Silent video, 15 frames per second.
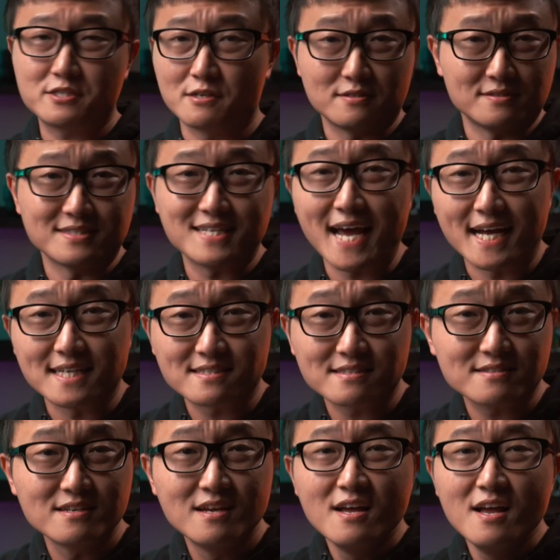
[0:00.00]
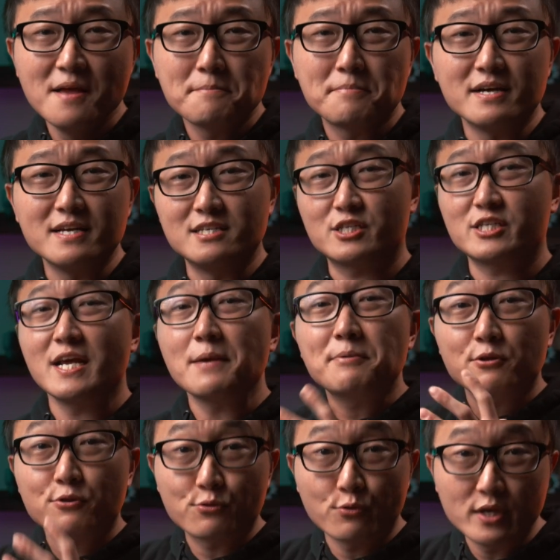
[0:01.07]
certain tasks. But in
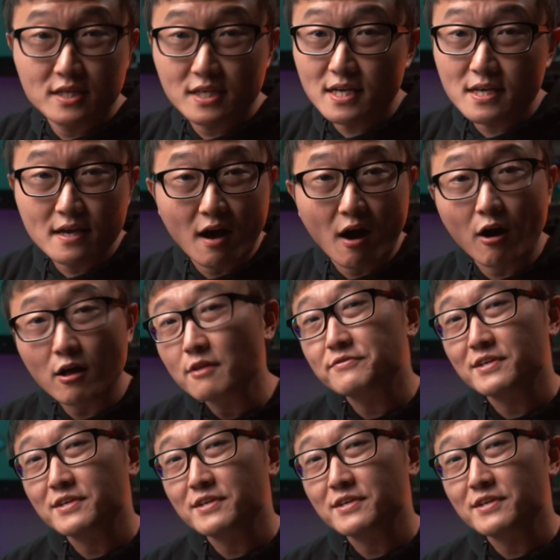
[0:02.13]
Shapr three D, all